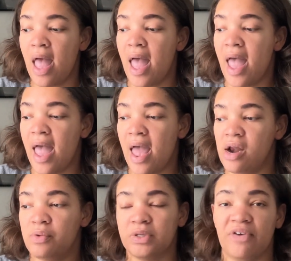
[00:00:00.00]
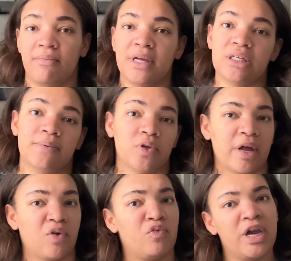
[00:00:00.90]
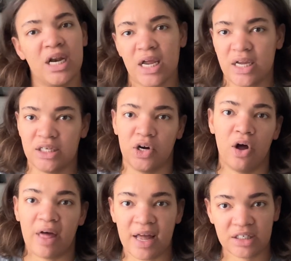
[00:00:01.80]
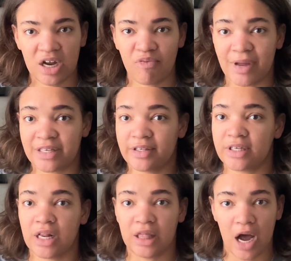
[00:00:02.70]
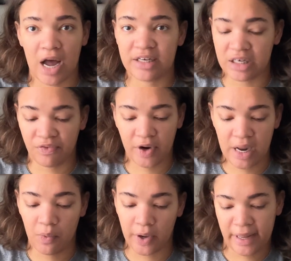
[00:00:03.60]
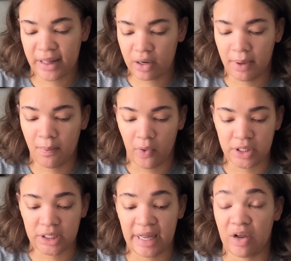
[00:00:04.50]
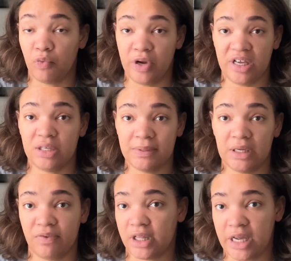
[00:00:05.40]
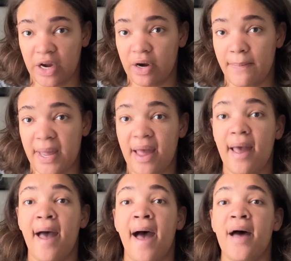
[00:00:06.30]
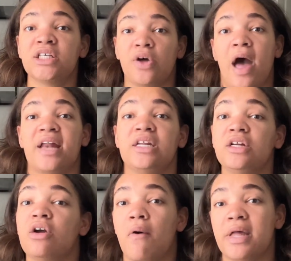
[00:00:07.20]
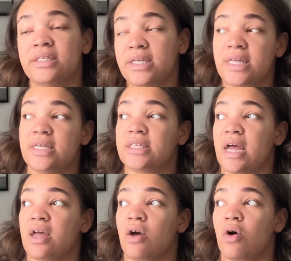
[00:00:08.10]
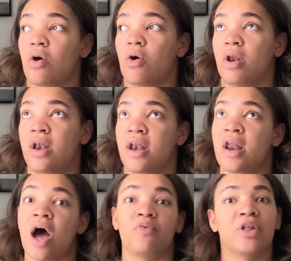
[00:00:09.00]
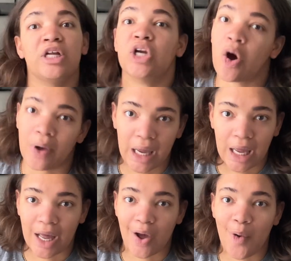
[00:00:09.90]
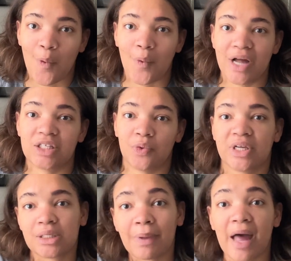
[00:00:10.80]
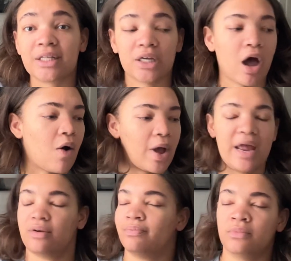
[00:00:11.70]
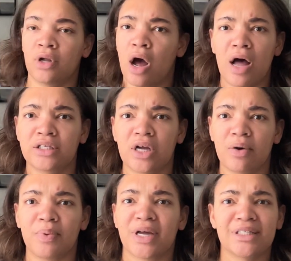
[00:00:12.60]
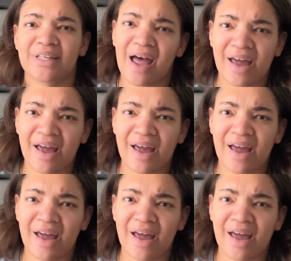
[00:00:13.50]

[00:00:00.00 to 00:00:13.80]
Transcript: and it was giving me tips on like readings and all that stuff, because it's a lot different, and we'll get a little bit more into like reading specifically here in a bit. So I did go into this like not really knowing what to expect. Oh, and also because